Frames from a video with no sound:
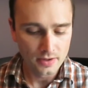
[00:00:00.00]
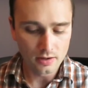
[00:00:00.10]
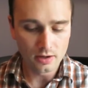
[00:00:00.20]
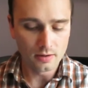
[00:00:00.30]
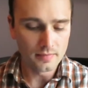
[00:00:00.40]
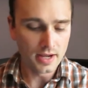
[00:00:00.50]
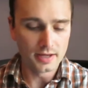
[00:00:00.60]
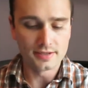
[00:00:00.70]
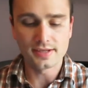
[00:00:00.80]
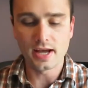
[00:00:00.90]

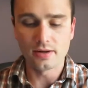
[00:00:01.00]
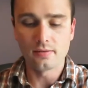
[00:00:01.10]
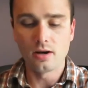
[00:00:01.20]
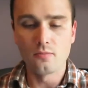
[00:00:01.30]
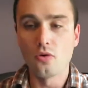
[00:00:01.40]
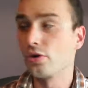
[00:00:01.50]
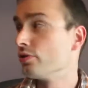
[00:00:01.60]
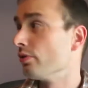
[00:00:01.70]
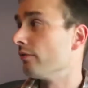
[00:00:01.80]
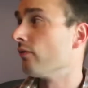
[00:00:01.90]
and it's got a more
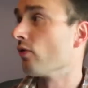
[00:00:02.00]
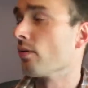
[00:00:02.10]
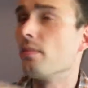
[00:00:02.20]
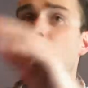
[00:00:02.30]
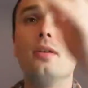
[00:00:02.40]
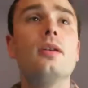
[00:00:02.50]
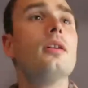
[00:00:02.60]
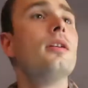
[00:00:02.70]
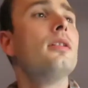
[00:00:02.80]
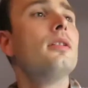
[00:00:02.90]
uniform
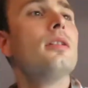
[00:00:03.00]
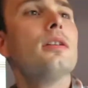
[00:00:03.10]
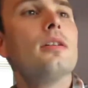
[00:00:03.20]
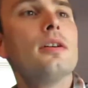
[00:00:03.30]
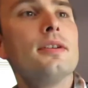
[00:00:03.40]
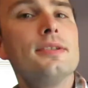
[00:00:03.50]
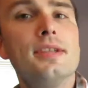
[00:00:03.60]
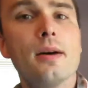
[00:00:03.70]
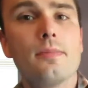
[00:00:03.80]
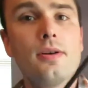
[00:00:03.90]

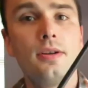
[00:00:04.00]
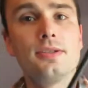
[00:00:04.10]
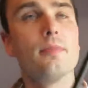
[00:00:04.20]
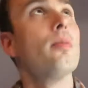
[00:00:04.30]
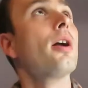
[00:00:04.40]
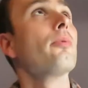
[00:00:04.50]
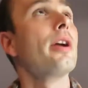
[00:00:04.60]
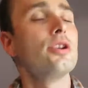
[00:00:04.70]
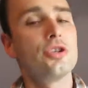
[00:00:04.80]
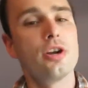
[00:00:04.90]
tip to butt
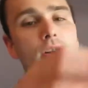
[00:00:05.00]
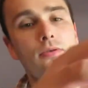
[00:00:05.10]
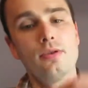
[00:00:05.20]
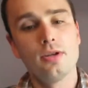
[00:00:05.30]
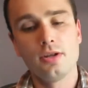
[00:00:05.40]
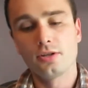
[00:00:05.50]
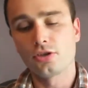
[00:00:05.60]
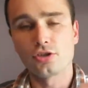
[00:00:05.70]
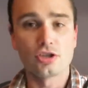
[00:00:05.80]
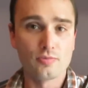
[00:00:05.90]
ratio,
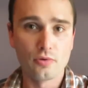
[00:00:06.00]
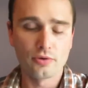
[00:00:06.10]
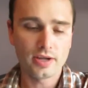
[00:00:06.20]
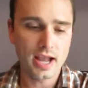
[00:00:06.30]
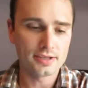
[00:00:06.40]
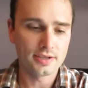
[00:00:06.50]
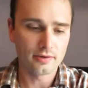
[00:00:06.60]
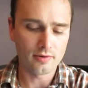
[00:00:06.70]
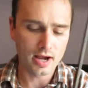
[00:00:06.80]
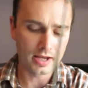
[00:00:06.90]
just a smoother
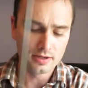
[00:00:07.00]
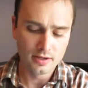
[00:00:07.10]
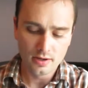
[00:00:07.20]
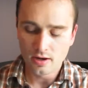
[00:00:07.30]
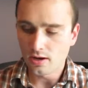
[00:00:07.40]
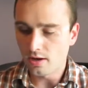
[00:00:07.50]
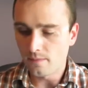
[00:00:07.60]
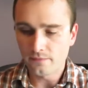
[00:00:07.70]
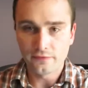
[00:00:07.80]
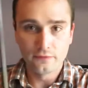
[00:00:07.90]
casting rod.
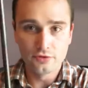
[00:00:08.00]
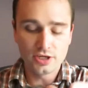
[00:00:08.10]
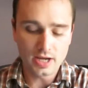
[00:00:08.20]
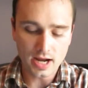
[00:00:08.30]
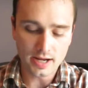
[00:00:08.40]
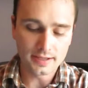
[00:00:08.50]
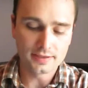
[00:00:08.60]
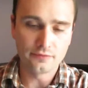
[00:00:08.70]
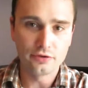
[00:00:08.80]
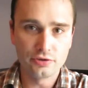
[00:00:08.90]
Fuji
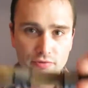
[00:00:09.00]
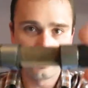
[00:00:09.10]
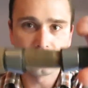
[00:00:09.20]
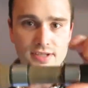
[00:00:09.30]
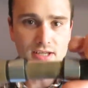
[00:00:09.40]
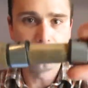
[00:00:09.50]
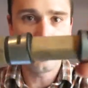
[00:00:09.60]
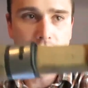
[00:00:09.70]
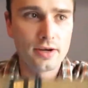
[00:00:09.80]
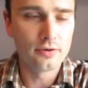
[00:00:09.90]
guides, Fuji reel seat,
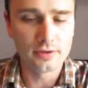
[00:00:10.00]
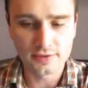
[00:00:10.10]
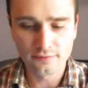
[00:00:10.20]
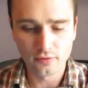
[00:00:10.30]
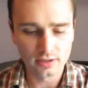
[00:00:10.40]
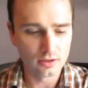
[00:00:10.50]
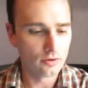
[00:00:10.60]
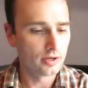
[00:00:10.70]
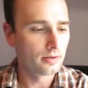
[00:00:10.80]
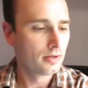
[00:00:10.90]
padded hoods, fully
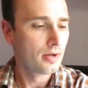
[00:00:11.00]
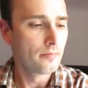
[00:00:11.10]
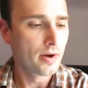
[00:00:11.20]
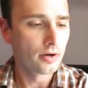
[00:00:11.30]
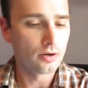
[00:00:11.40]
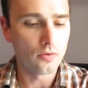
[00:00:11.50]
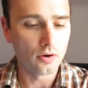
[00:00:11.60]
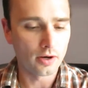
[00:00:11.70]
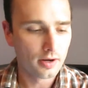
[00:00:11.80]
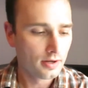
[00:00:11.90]
loaded, better
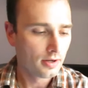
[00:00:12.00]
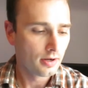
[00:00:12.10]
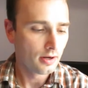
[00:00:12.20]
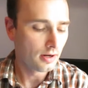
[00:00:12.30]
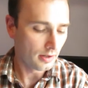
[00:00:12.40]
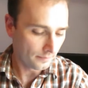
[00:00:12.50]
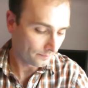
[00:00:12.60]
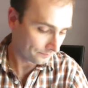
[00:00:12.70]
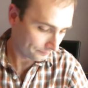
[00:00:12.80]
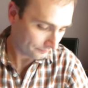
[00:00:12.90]
cork,
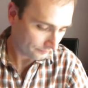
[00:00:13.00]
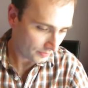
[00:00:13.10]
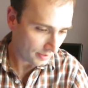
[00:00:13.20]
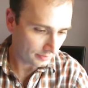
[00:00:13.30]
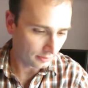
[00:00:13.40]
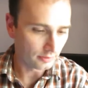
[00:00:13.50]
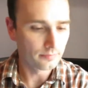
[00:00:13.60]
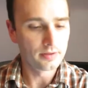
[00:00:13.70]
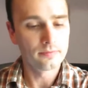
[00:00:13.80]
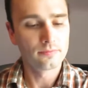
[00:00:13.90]
a little
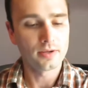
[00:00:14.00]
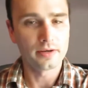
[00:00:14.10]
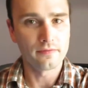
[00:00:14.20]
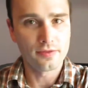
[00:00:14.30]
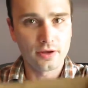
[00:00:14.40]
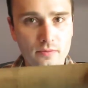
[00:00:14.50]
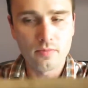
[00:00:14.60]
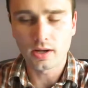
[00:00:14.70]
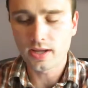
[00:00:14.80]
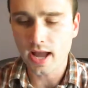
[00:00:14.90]
bit kind of a thicker
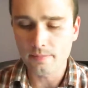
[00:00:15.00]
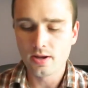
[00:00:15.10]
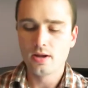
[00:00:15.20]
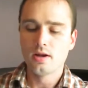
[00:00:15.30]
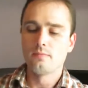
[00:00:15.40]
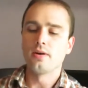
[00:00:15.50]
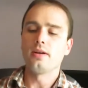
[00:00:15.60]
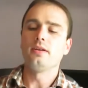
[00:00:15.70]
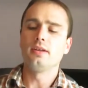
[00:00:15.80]
butt cap. But